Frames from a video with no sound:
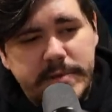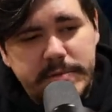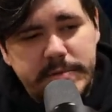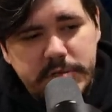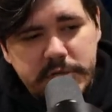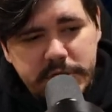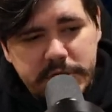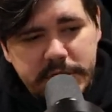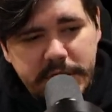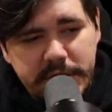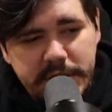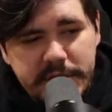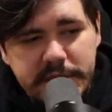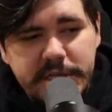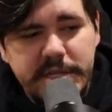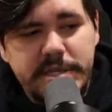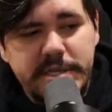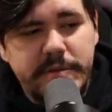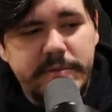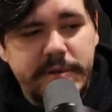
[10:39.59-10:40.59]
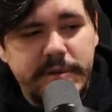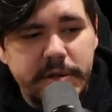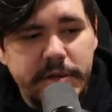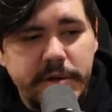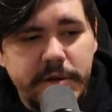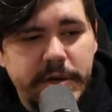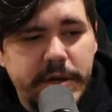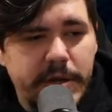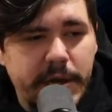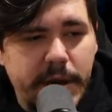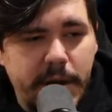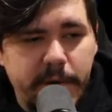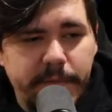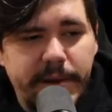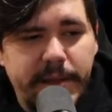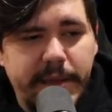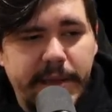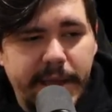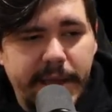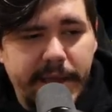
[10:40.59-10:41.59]
just consistently good
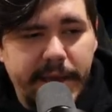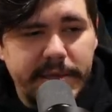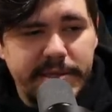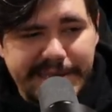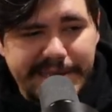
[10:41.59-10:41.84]
opening hands